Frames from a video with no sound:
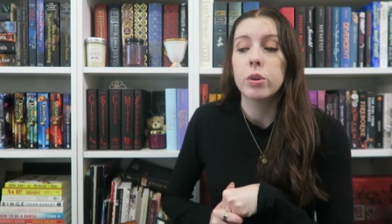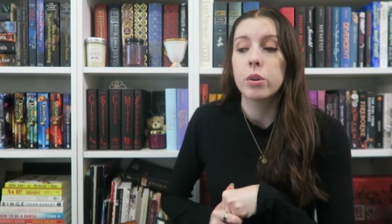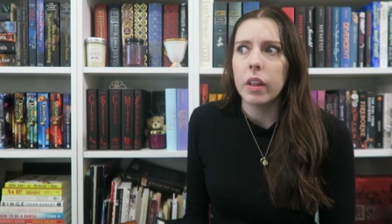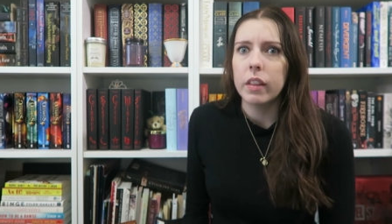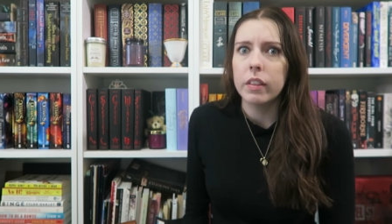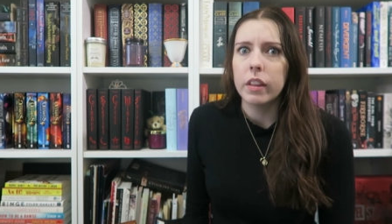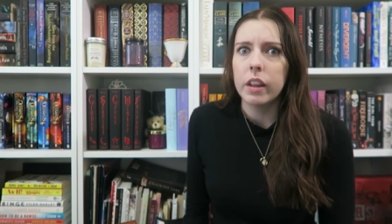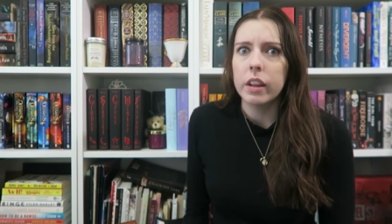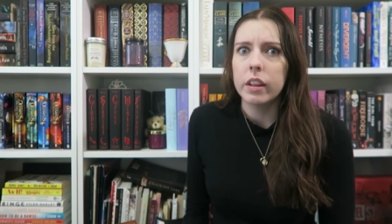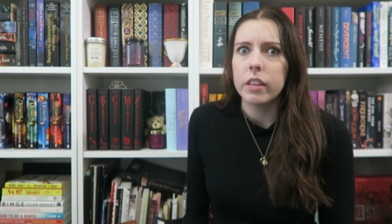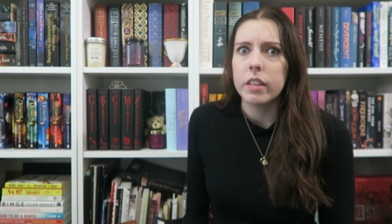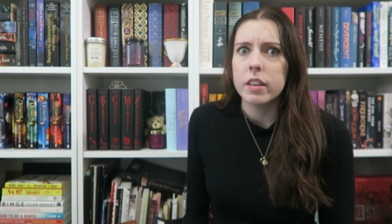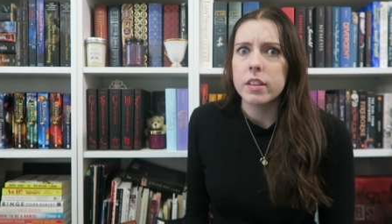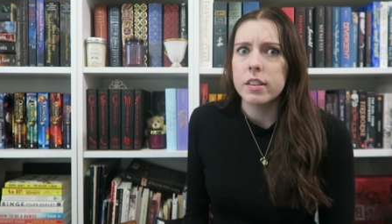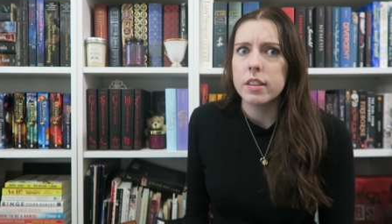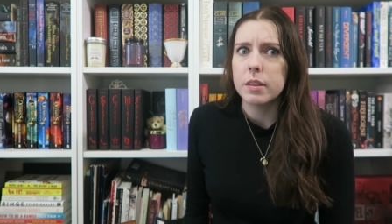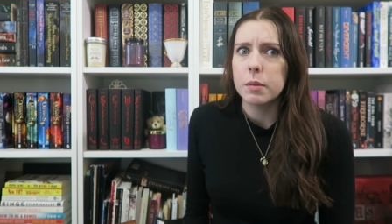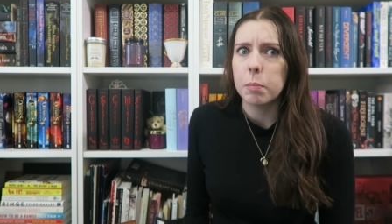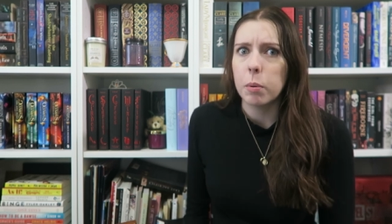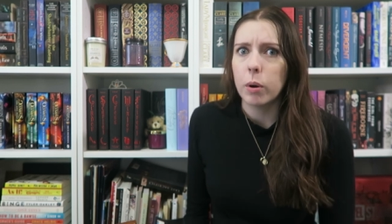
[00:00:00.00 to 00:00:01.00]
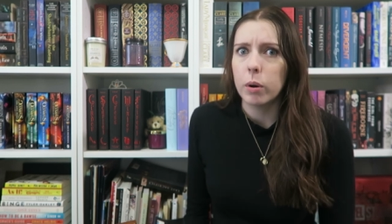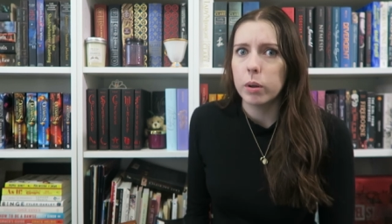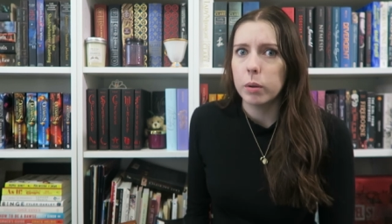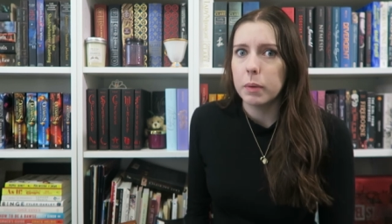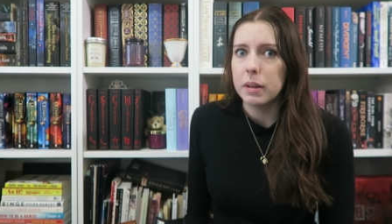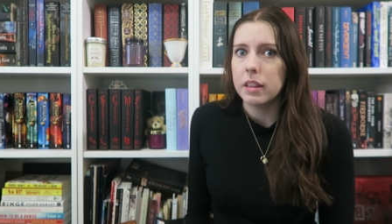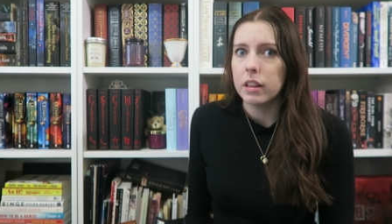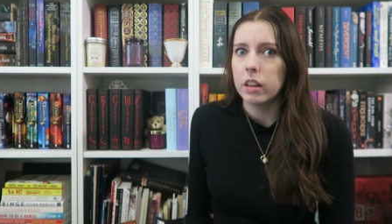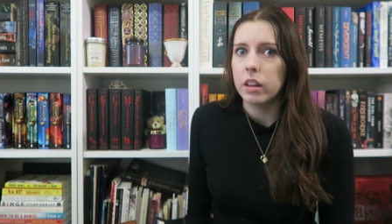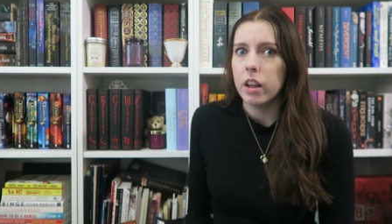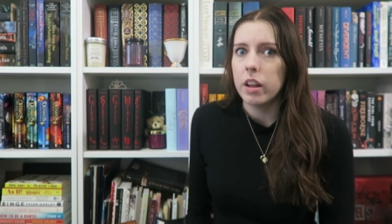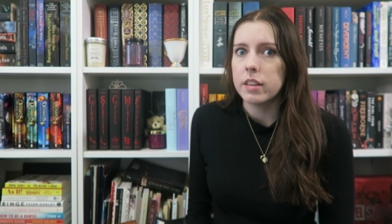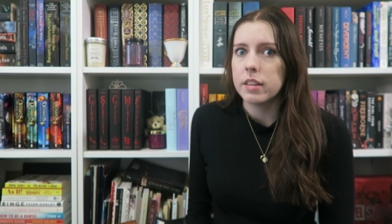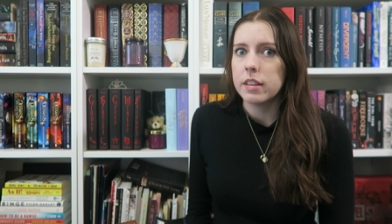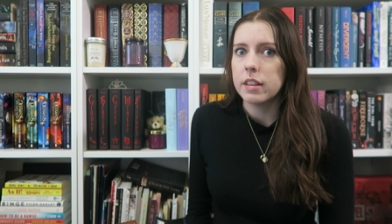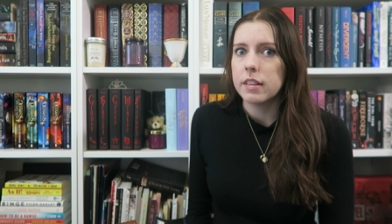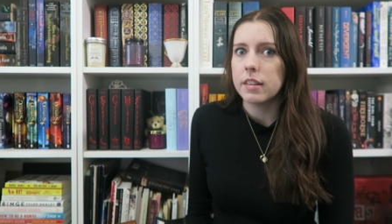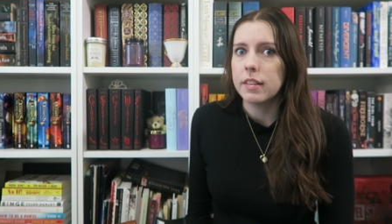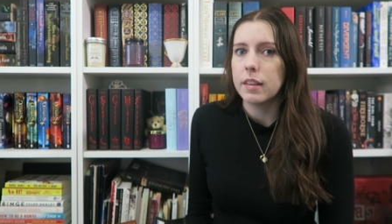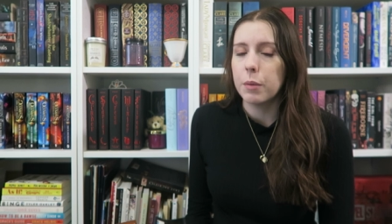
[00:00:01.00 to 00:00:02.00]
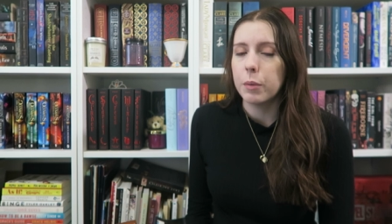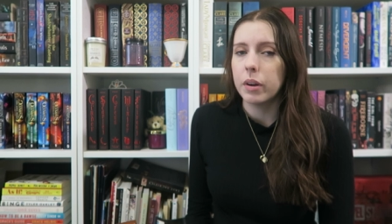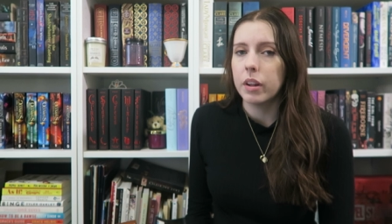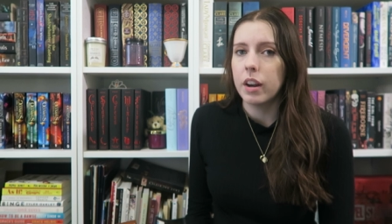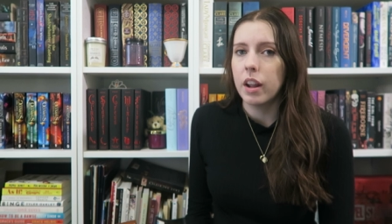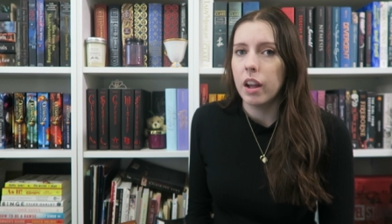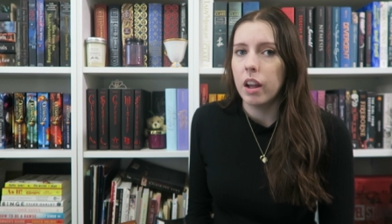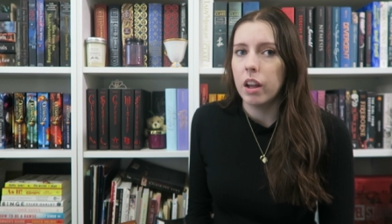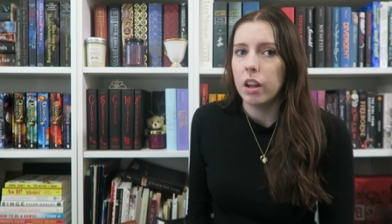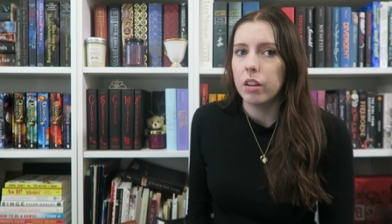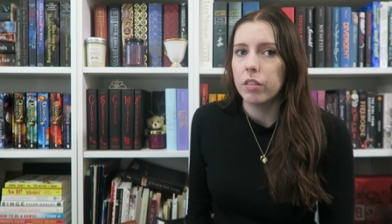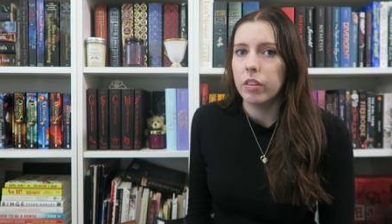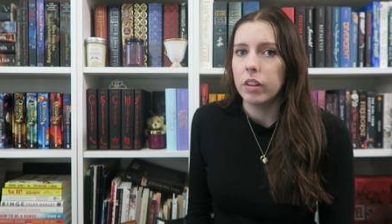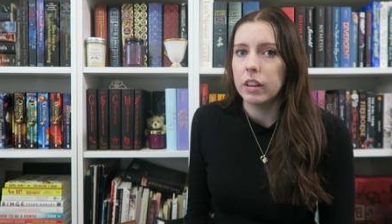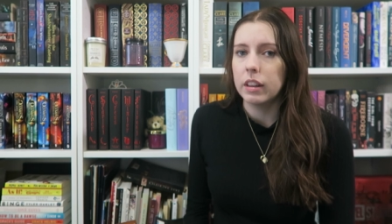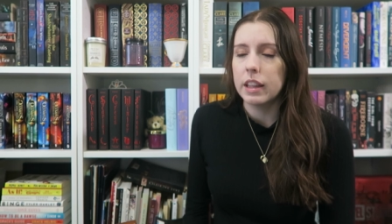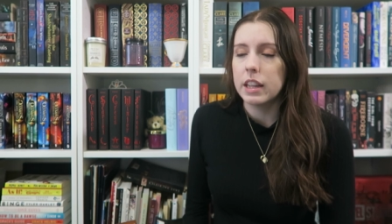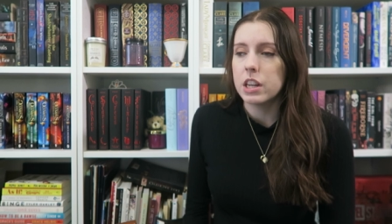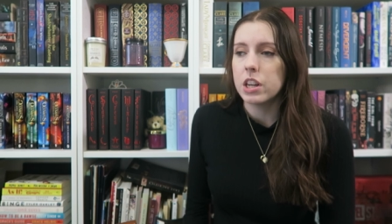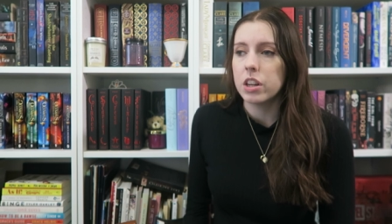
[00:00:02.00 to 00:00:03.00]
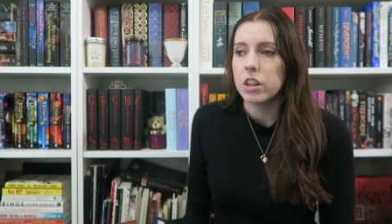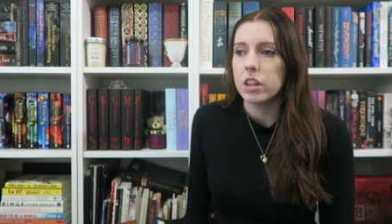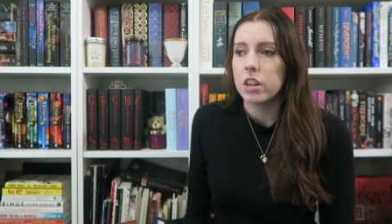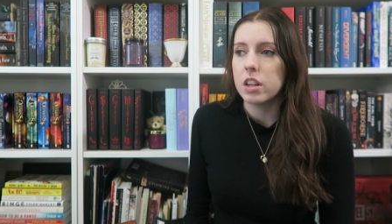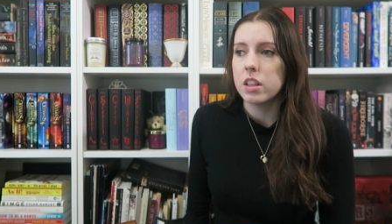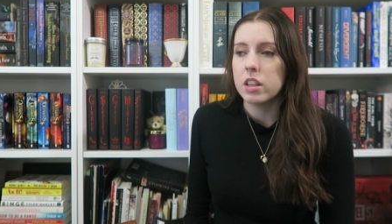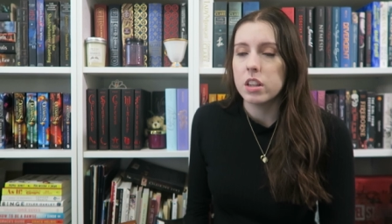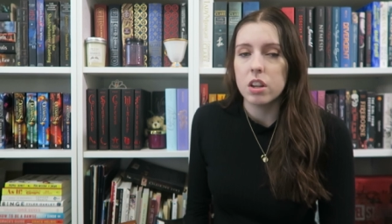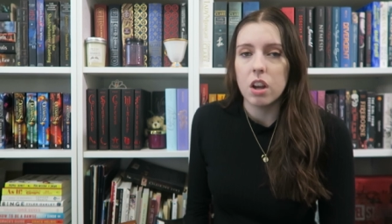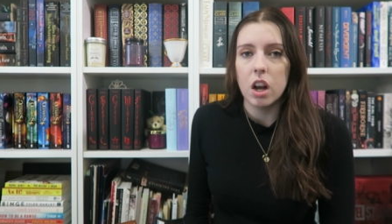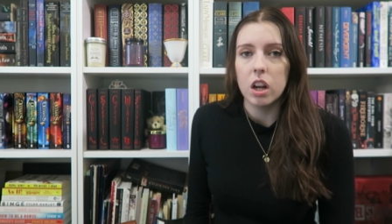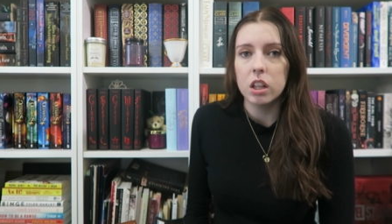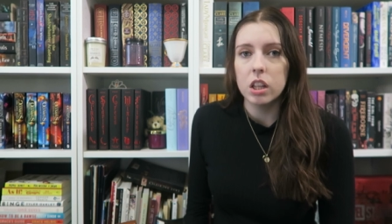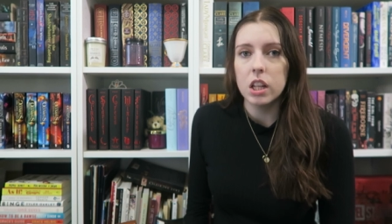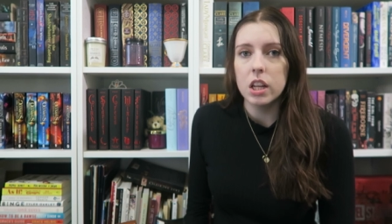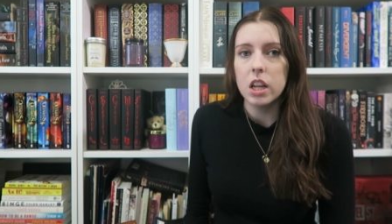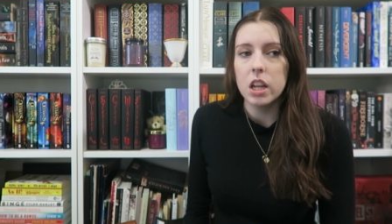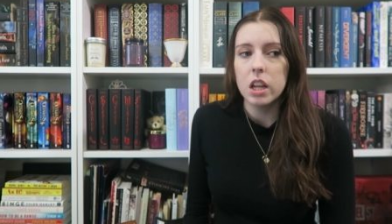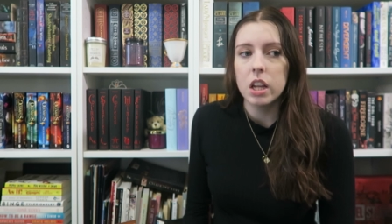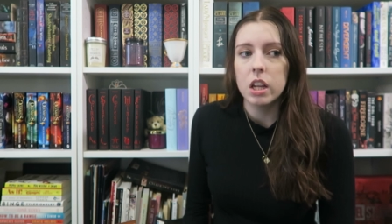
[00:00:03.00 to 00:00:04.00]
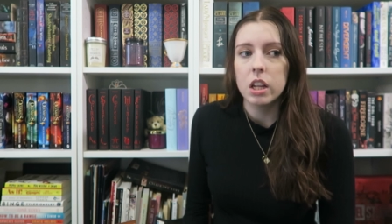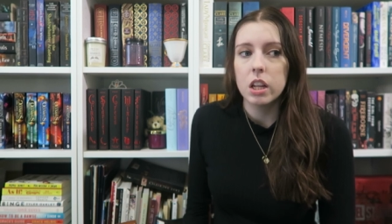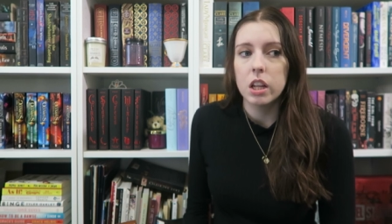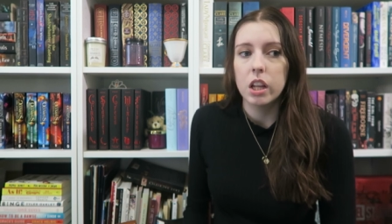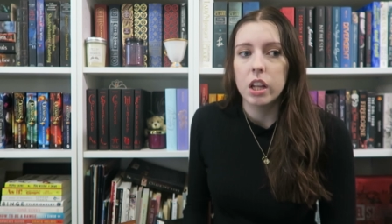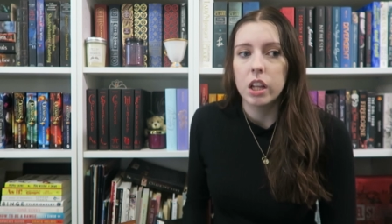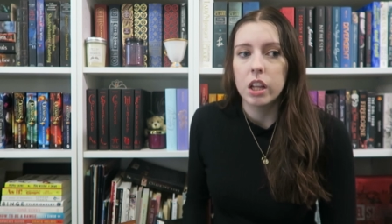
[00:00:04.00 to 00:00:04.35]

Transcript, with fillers: And like this is probably the last season that we're gonna have Alina and the Darkling.